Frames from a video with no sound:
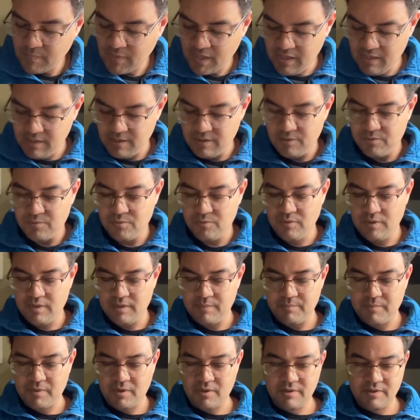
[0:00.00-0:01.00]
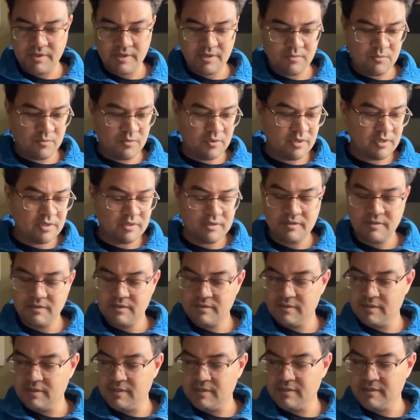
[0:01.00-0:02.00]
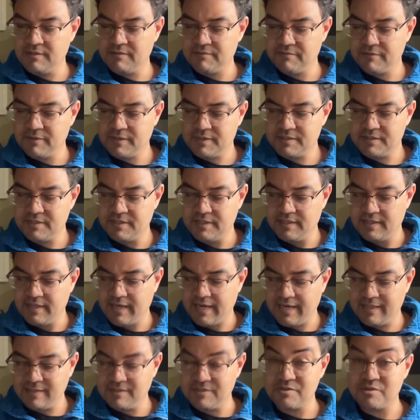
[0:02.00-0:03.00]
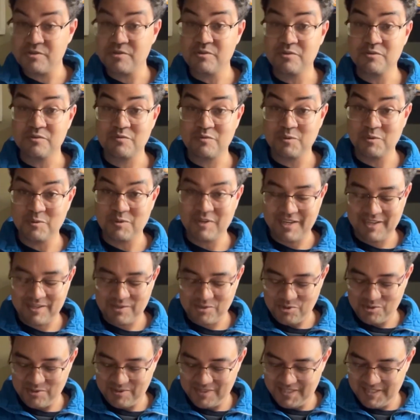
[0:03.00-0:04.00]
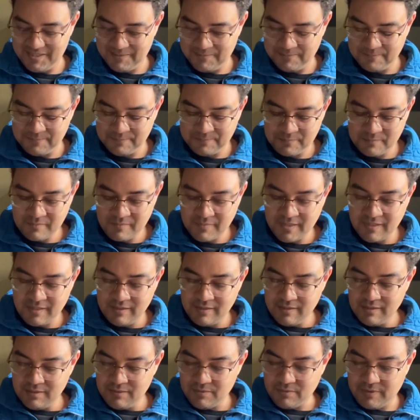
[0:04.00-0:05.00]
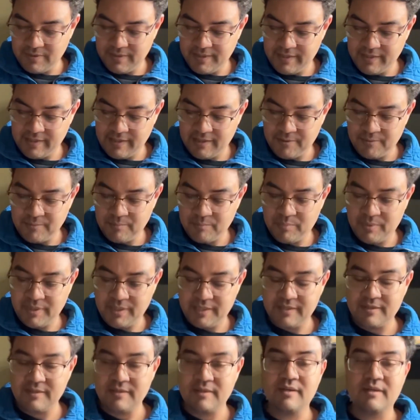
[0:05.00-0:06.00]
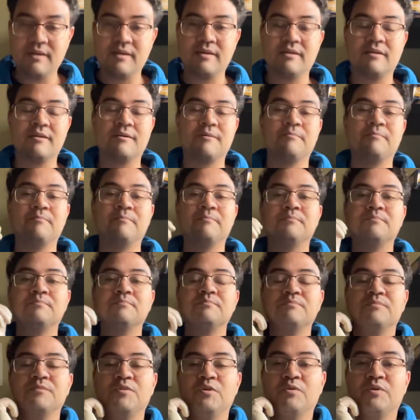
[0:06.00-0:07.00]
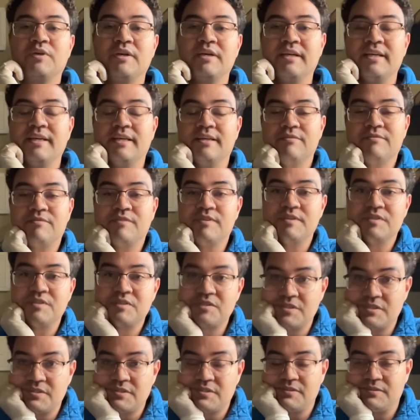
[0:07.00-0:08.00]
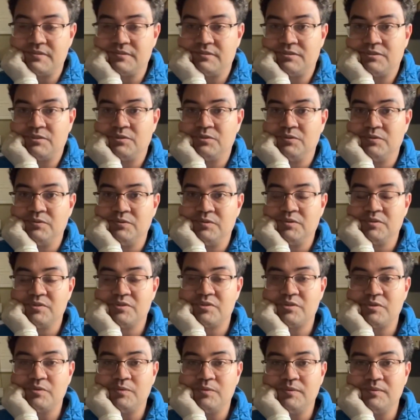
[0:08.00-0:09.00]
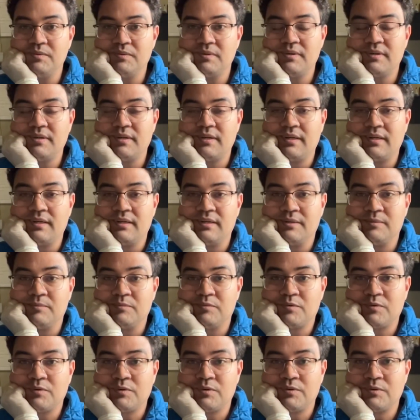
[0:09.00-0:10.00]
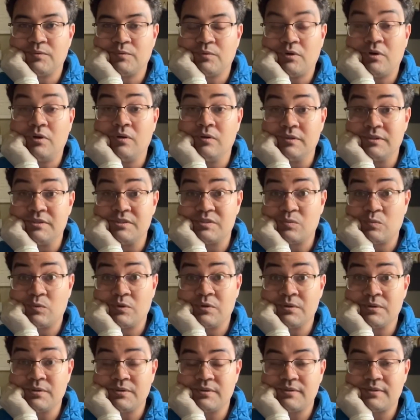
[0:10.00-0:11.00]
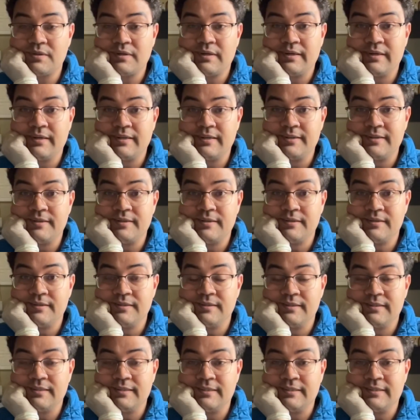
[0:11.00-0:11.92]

Hello, I'm hard at work fixing Alistair's flute actually right now, but you can give this to your student for all it's worth, and